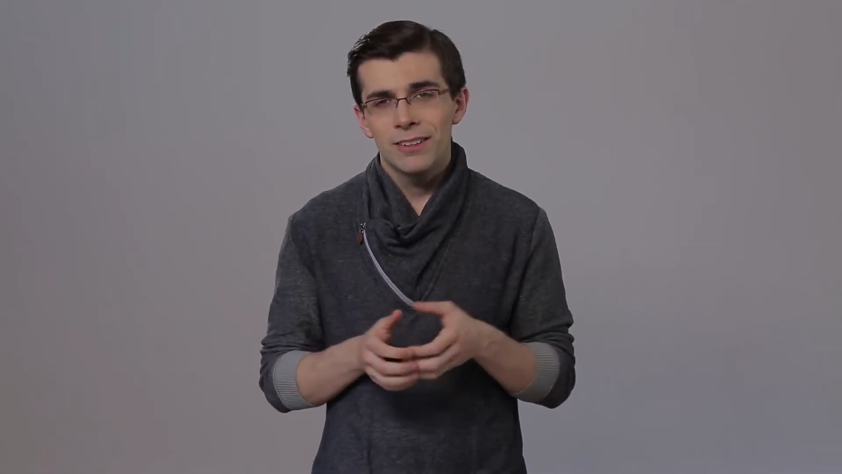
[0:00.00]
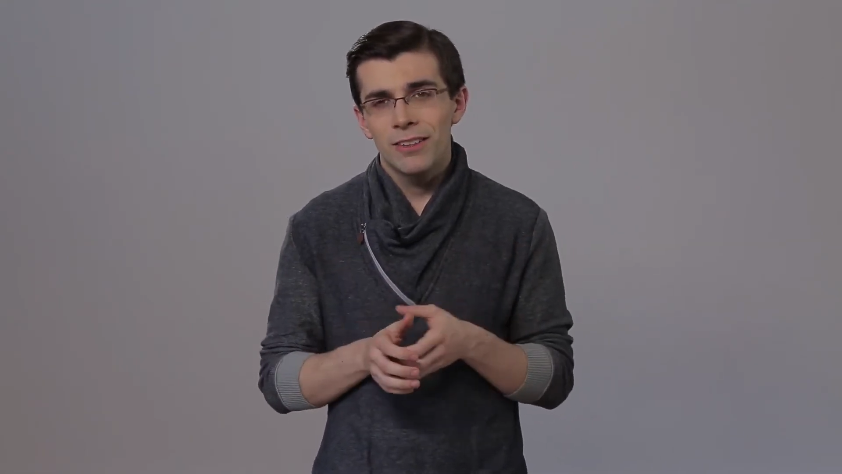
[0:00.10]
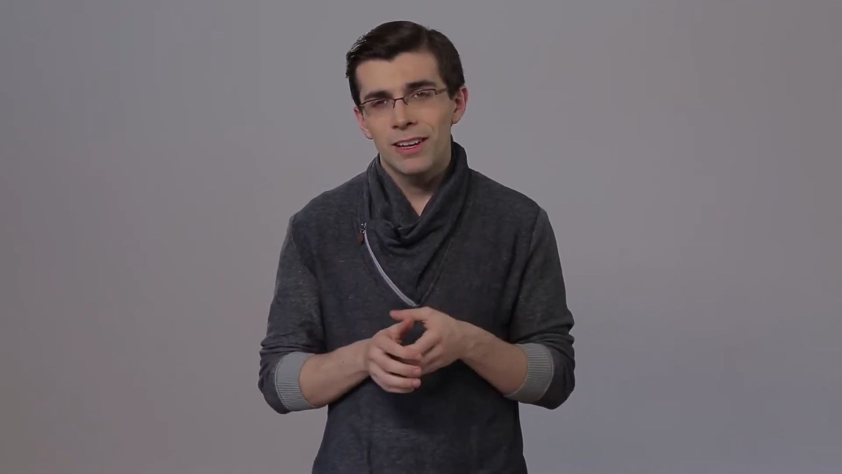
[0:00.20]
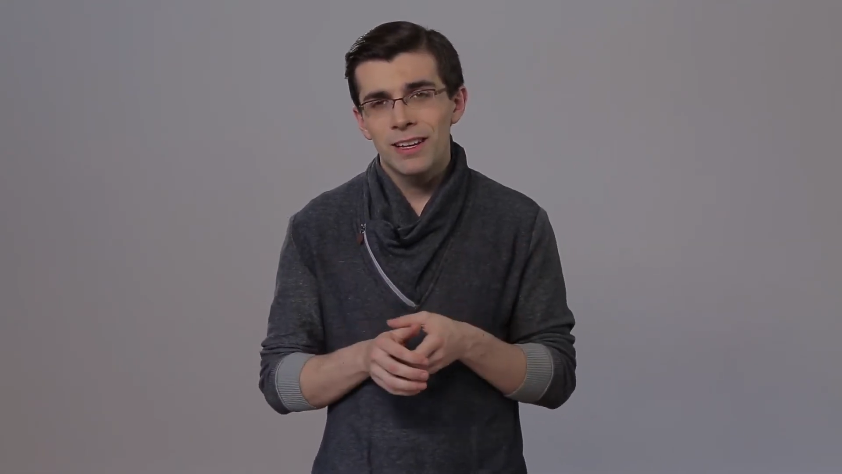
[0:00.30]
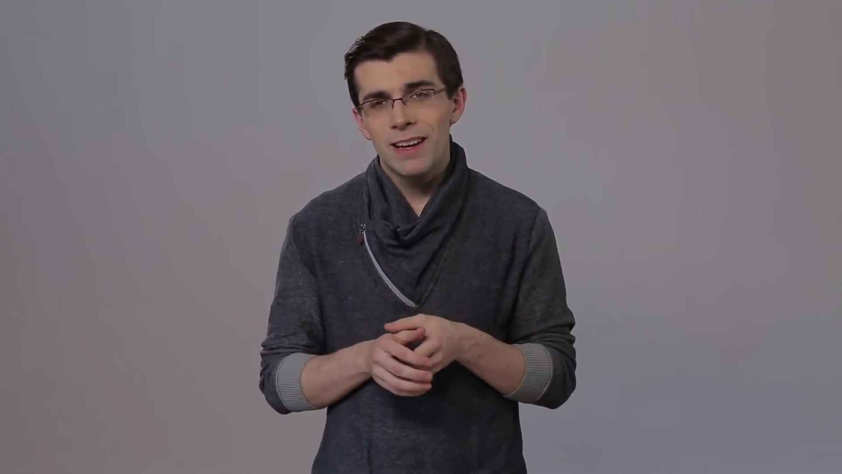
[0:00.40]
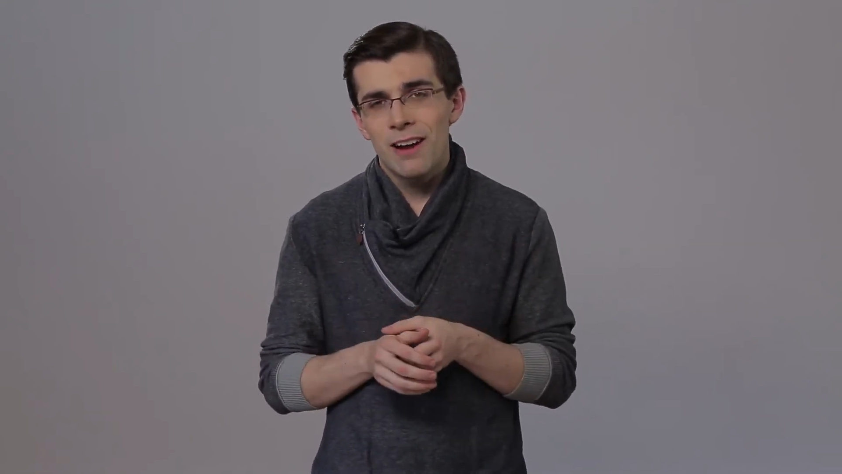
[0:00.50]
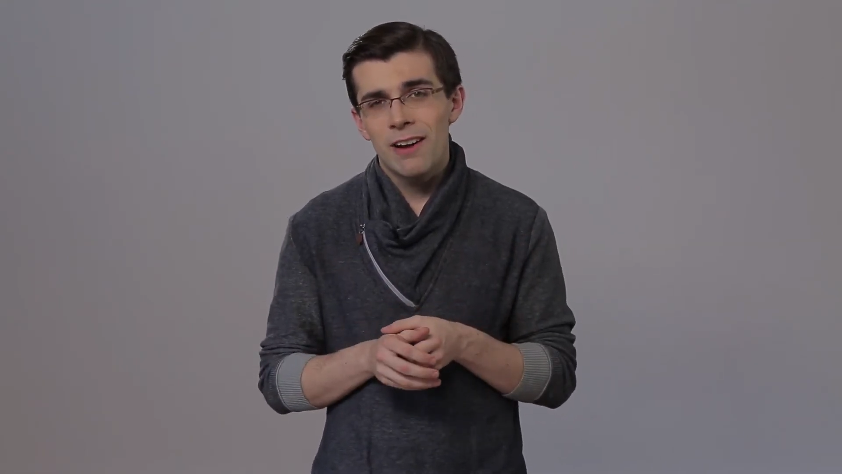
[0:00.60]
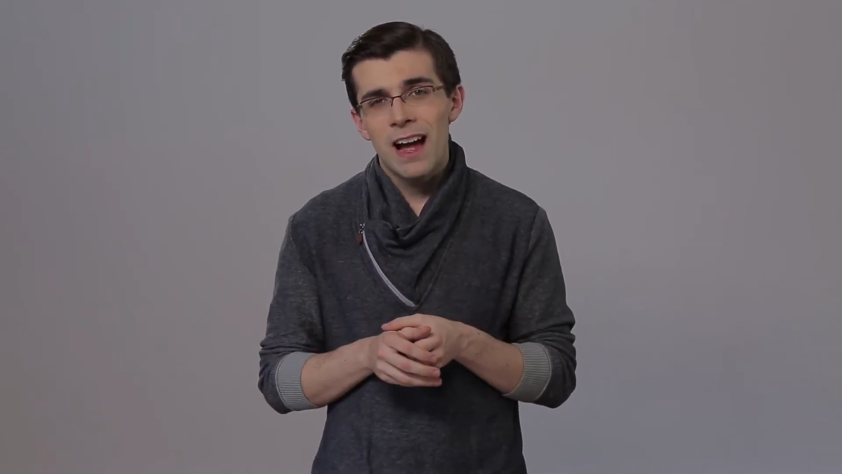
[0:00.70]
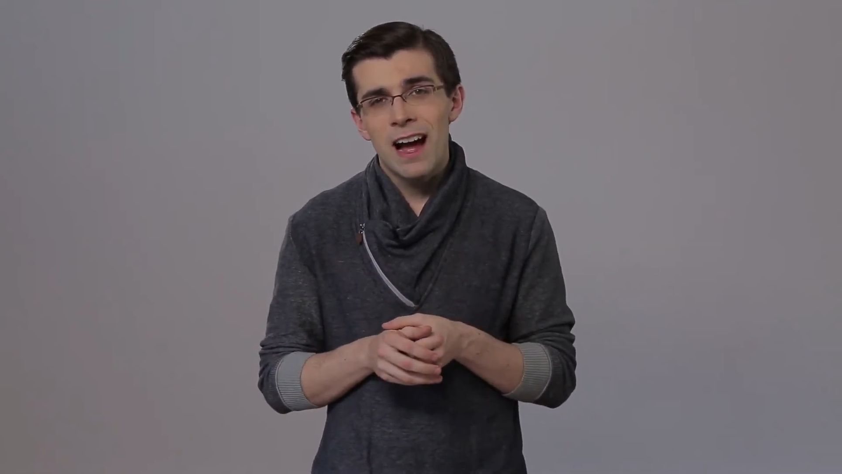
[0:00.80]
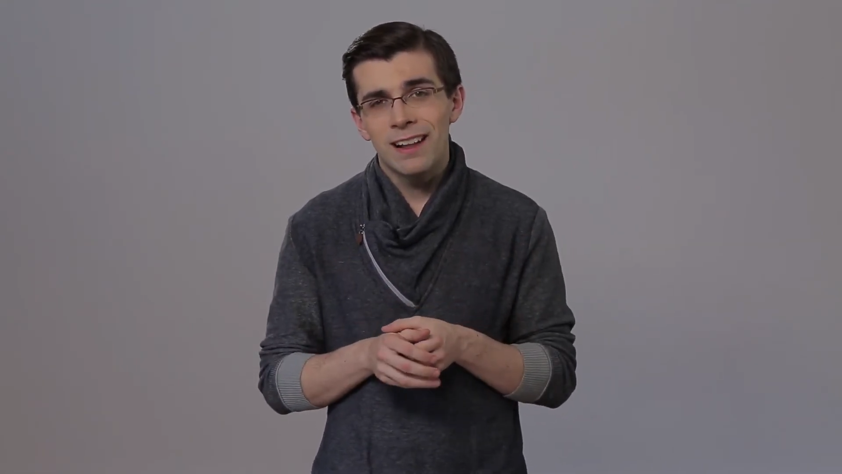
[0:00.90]
to the
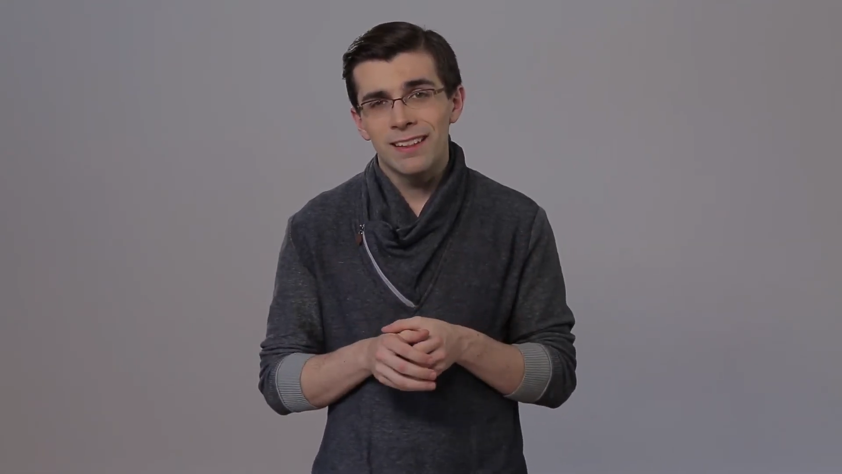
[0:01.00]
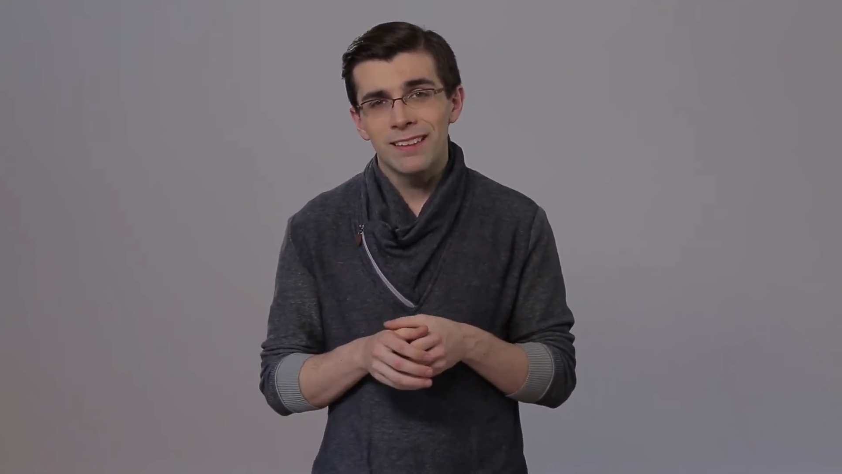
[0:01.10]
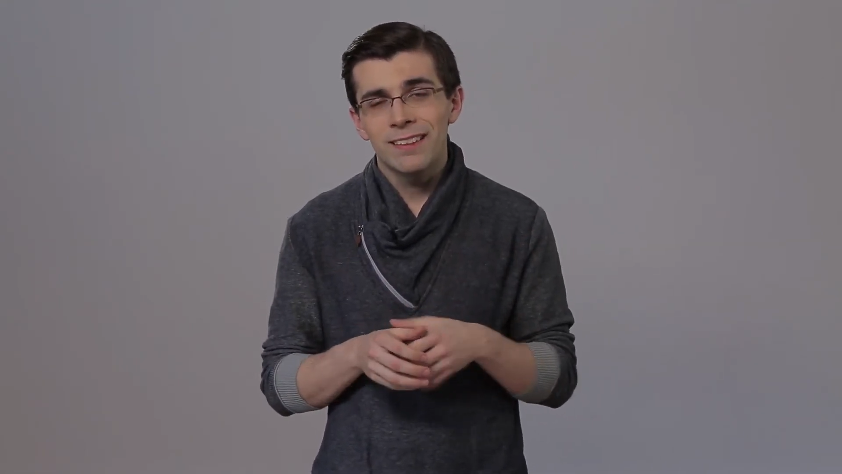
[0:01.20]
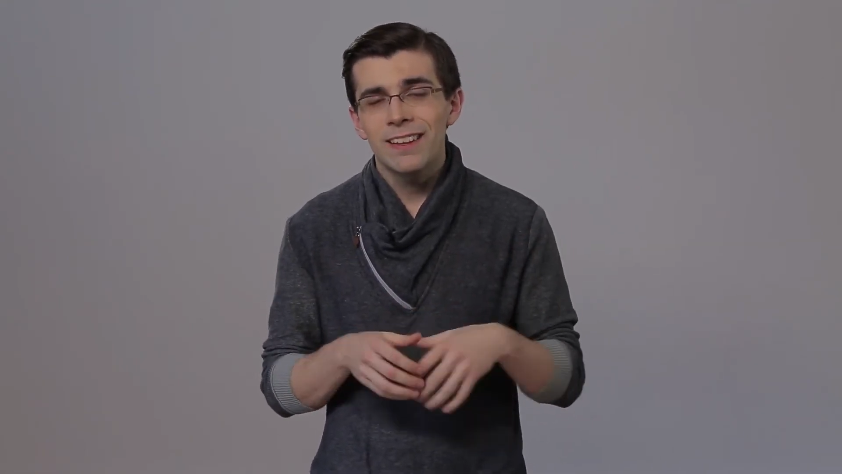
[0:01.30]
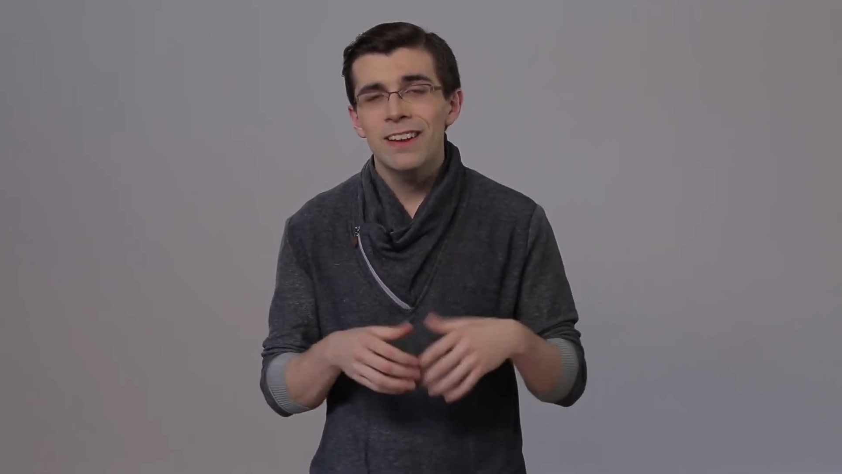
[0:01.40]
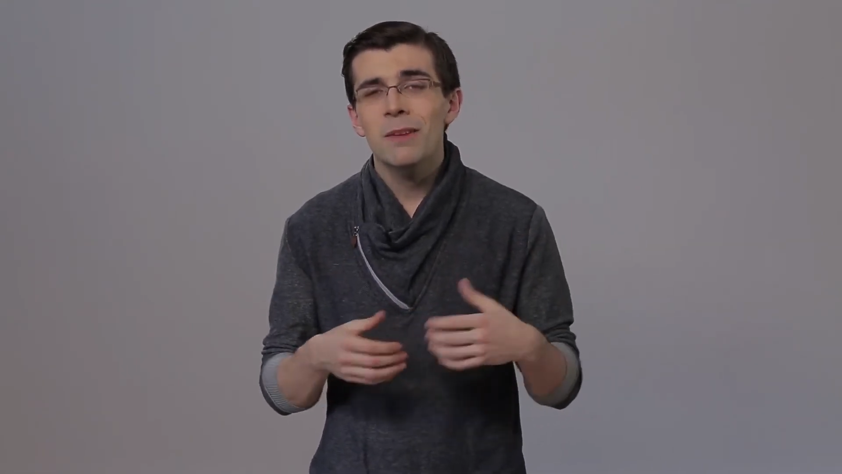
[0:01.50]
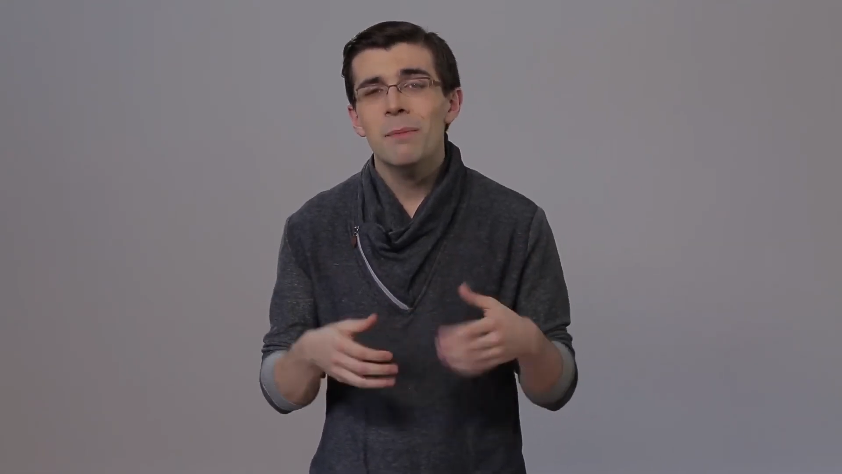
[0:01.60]
Canary Islands, here